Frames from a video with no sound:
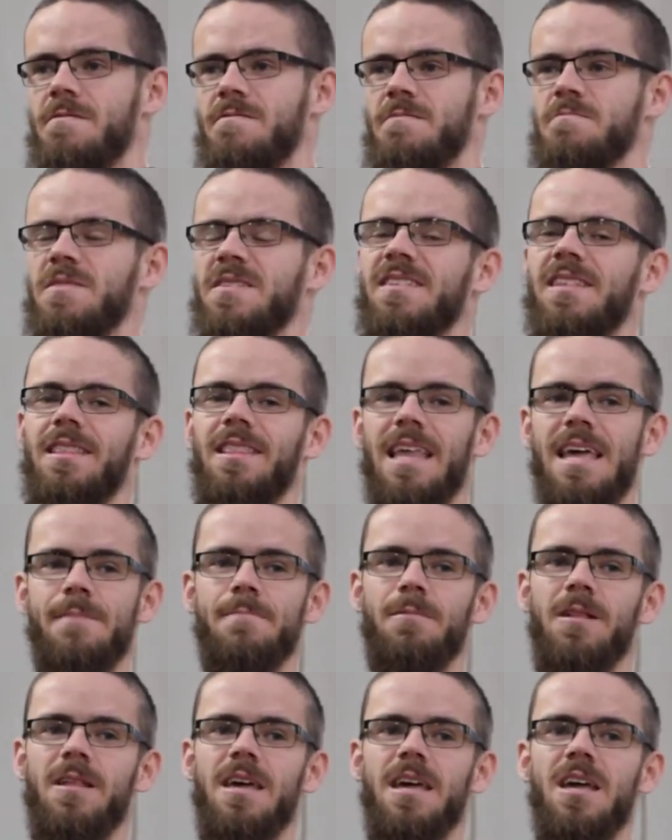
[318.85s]
from this
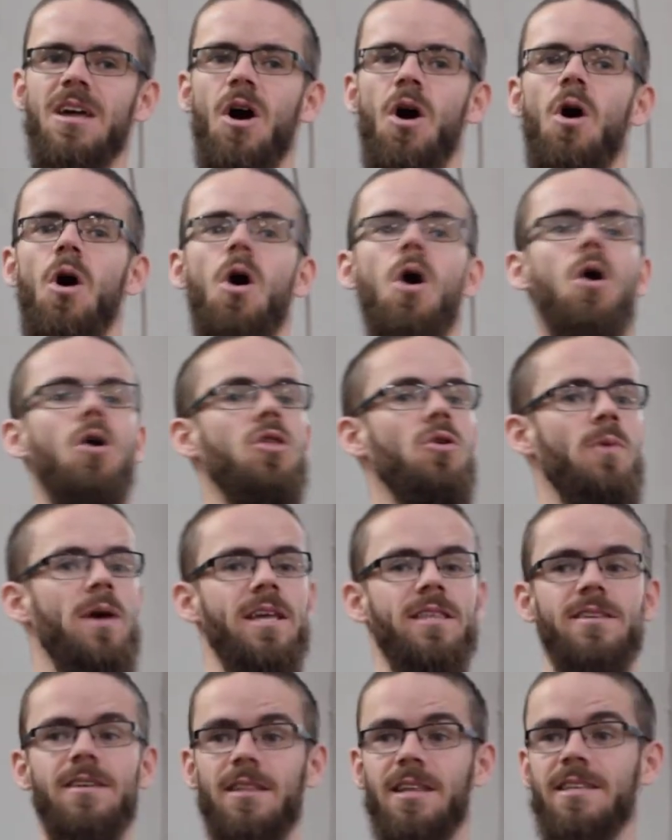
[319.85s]
labeling all the
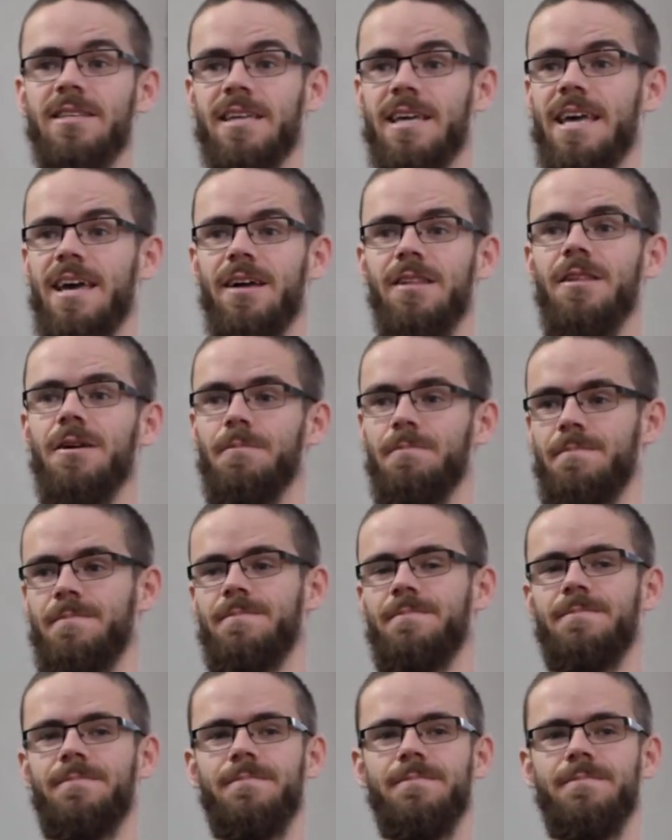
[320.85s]
way to let's kill him.